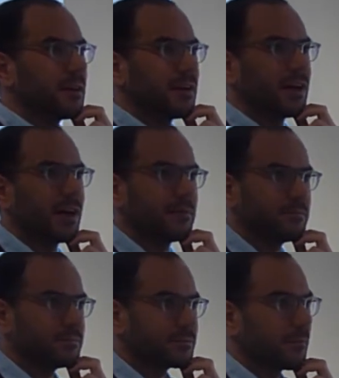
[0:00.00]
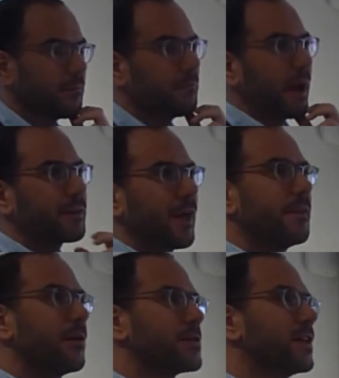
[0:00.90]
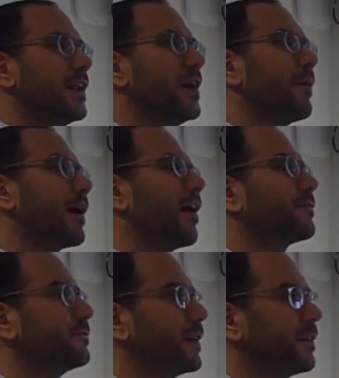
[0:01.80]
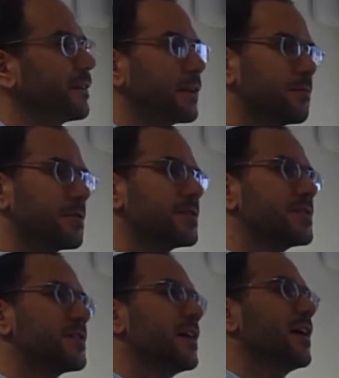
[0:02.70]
Back then there was a Labour government that was